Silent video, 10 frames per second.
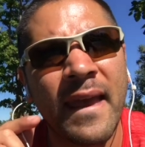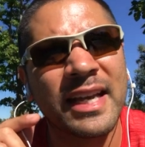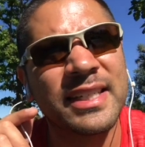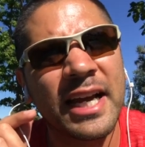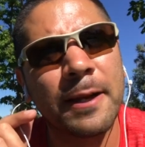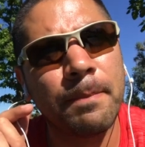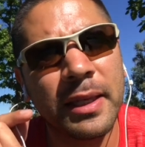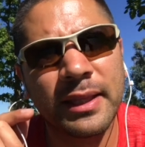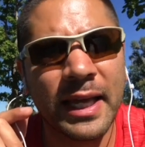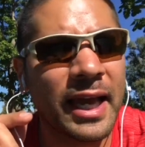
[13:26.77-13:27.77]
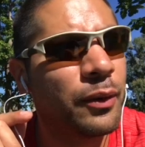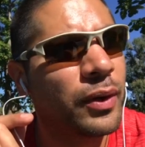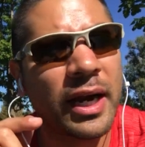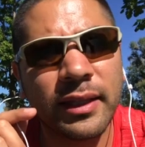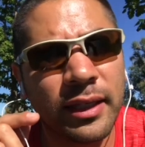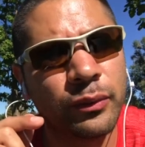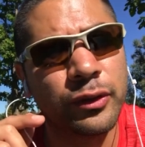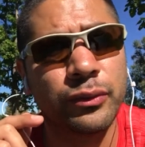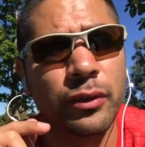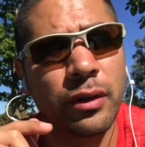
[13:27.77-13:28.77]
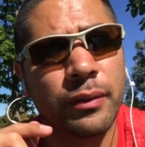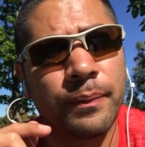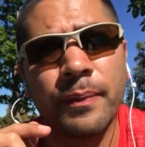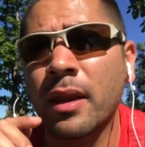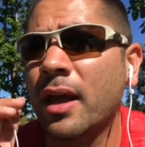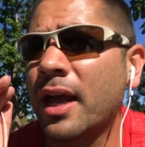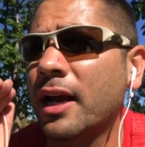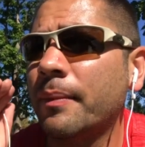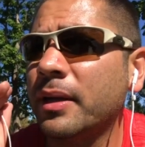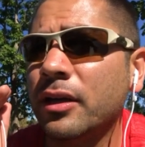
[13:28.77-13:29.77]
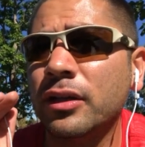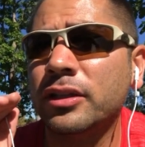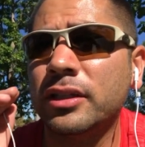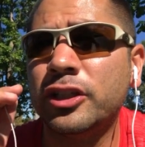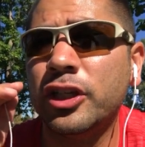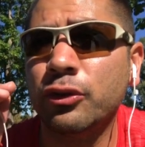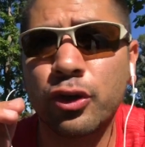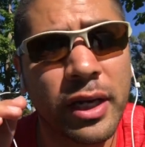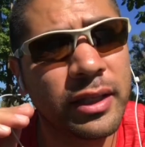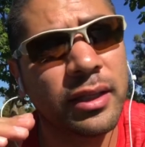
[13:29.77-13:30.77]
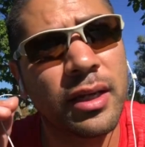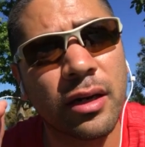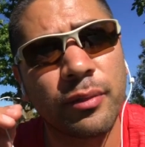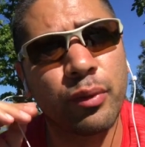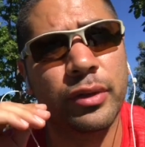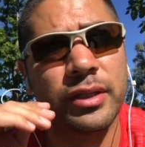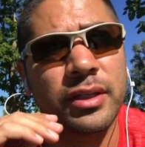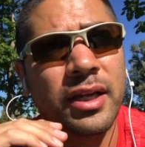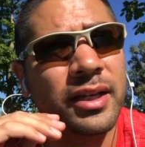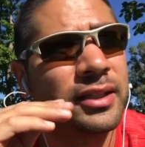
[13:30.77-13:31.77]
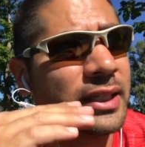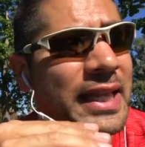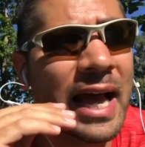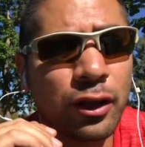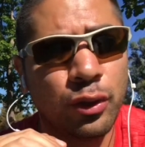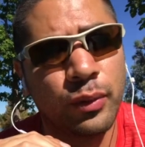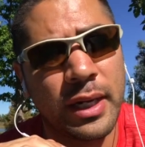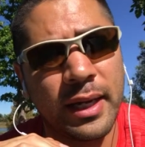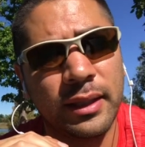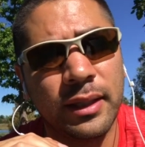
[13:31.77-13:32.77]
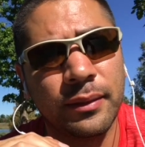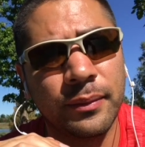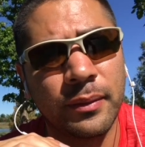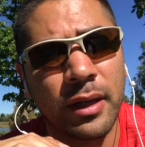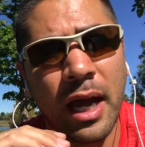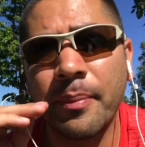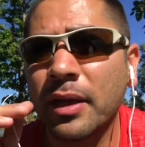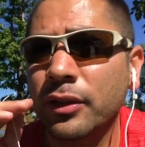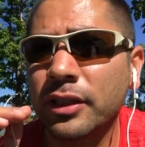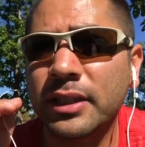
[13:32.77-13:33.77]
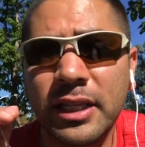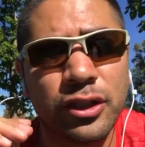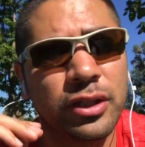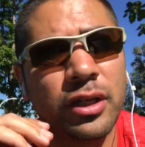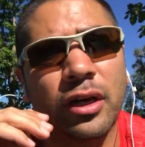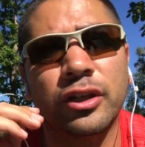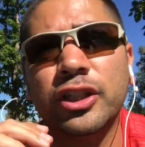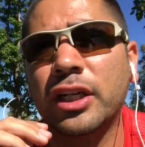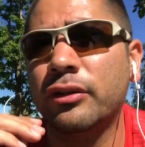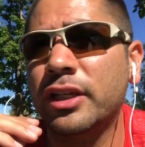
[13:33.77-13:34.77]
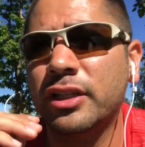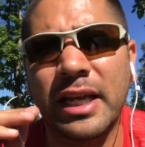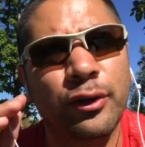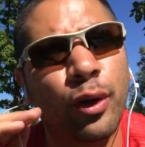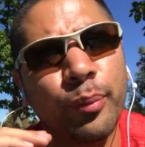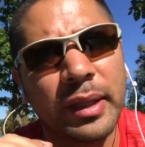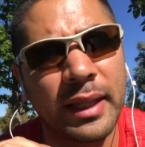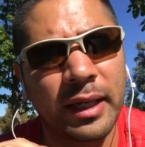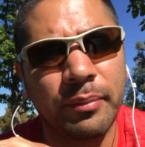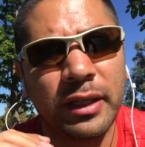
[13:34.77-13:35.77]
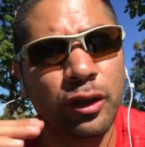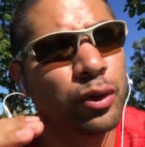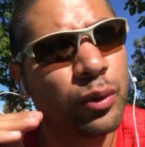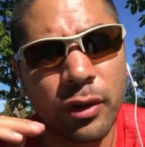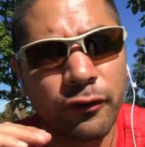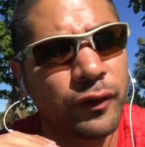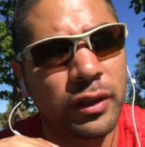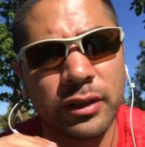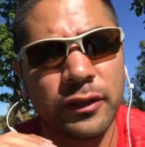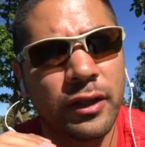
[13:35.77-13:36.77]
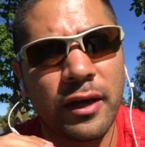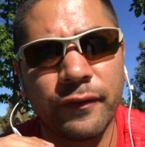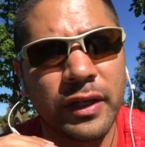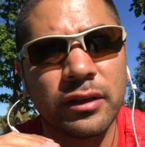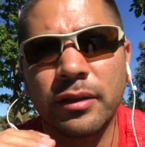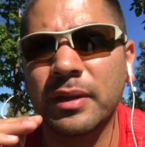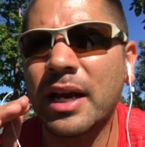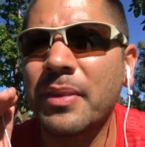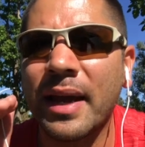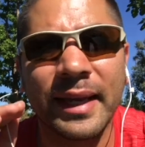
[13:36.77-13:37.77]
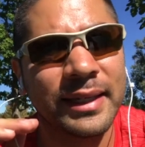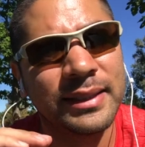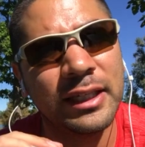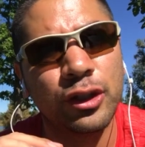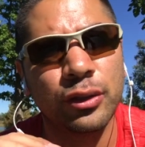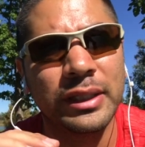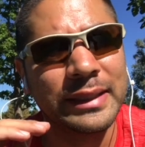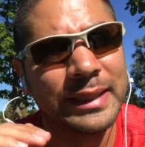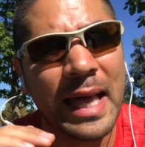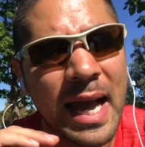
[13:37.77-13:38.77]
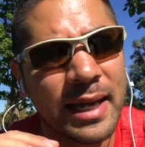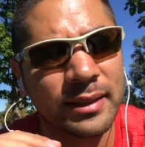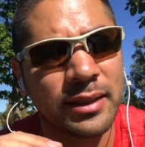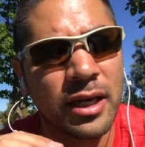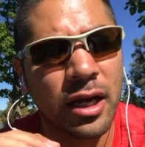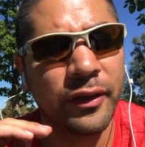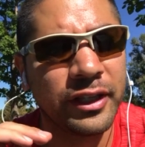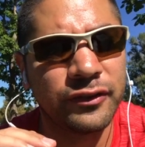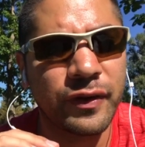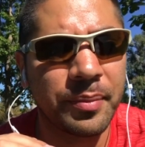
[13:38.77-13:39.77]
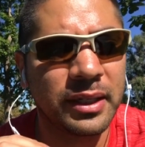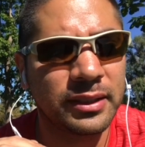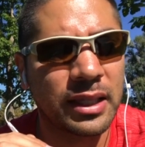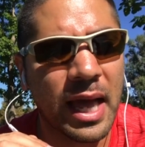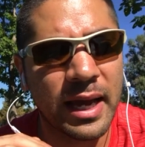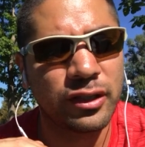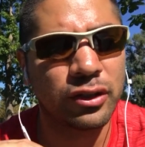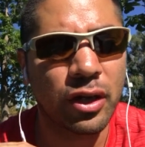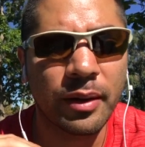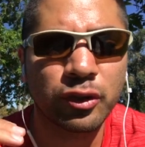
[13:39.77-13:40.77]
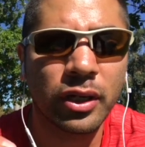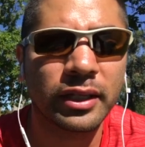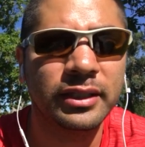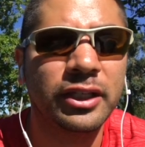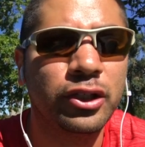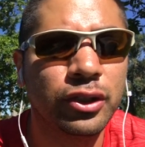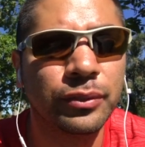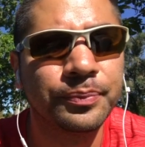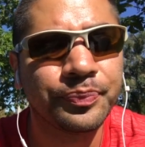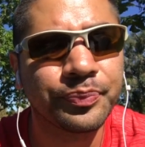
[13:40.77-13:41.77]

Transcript: is I admit that, hey, what I did was wrong. And I'm here to train the younger boys to not do what I did. I'm here to teach the younger generation, hey, don't be like me. You don't want to fall into that victim. And I'm not going to teach you these lies, these feminist lies. You know, I'm trying to teach you